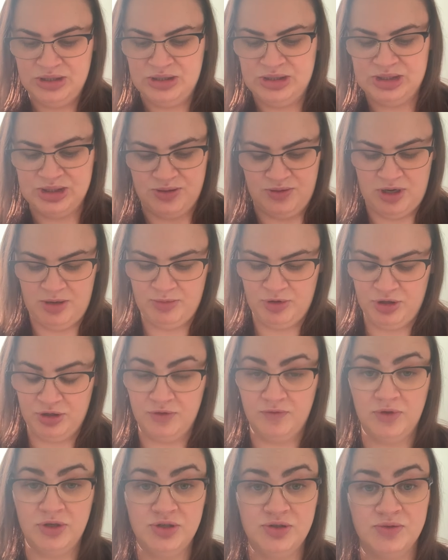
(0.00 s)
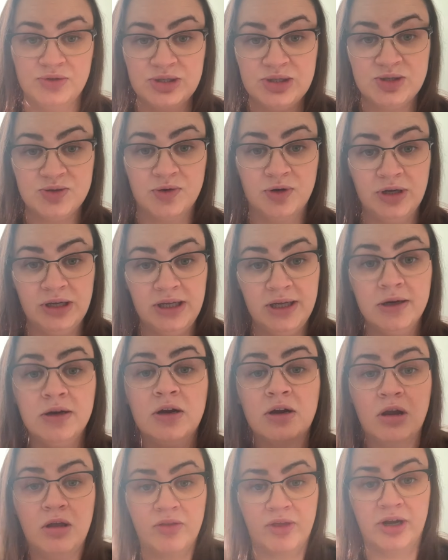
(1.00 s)
So I'm going to read you the story
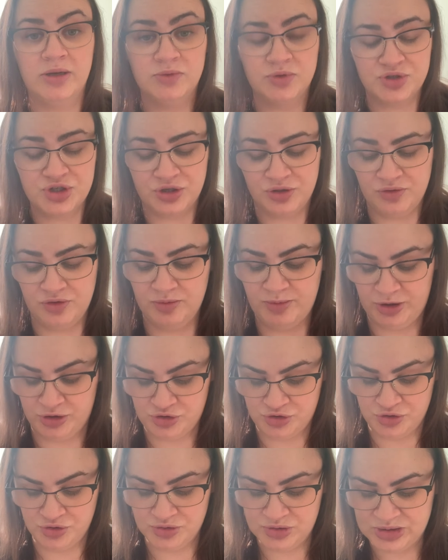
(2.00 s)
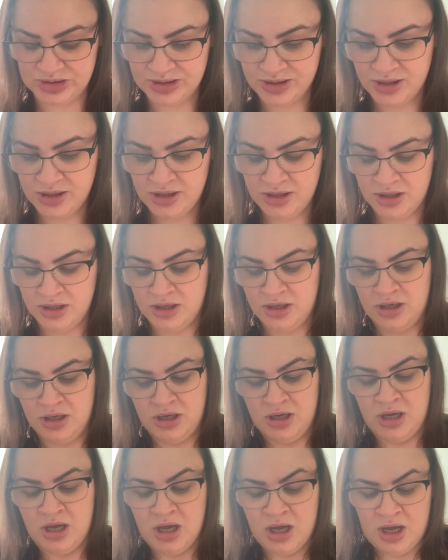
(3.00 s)
here, and then I will show you the pictures.
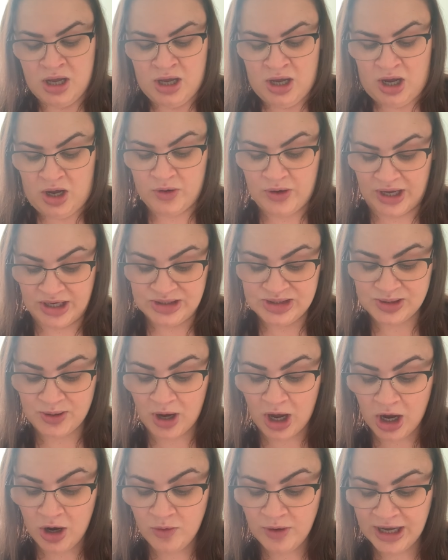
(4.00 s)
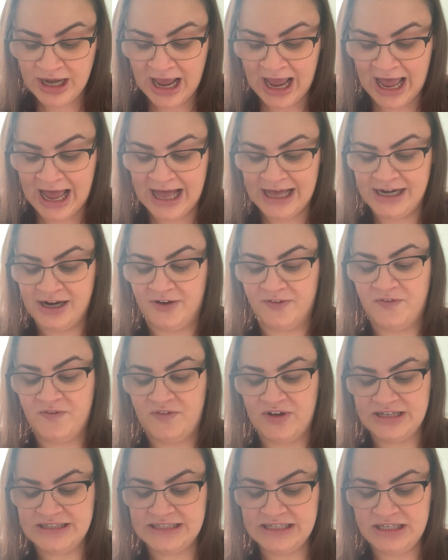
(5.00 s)
Okay, so Owen had a
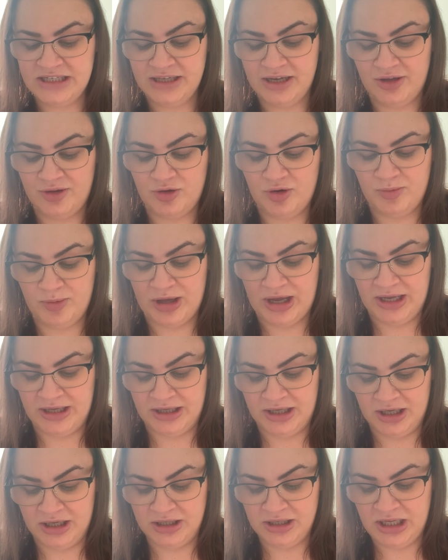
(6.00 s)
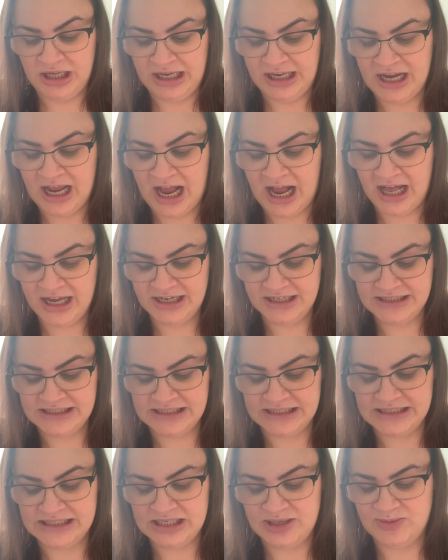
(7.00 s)
fuzzy yellow blanket. He had it
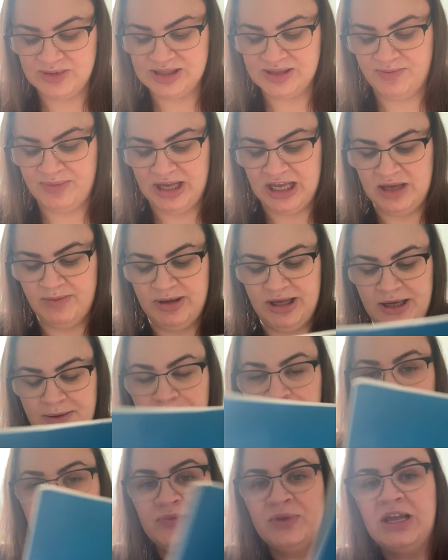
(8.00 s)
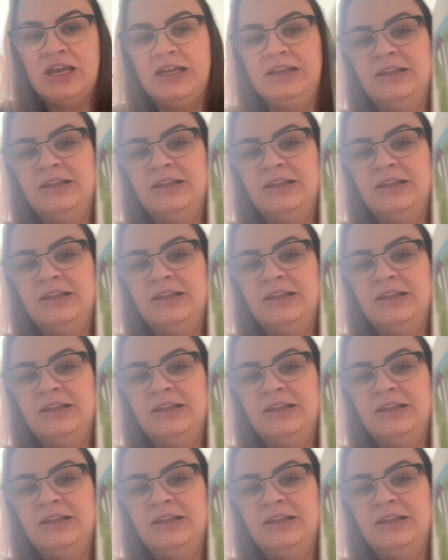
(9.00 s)
since he was a baby. He